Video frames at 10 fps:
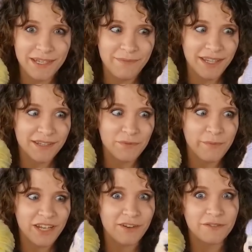to make this
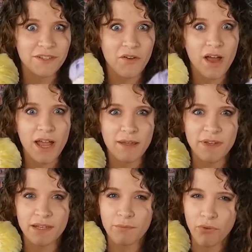Rumi doll, so I am
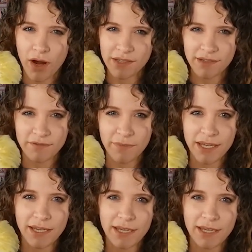in the process of making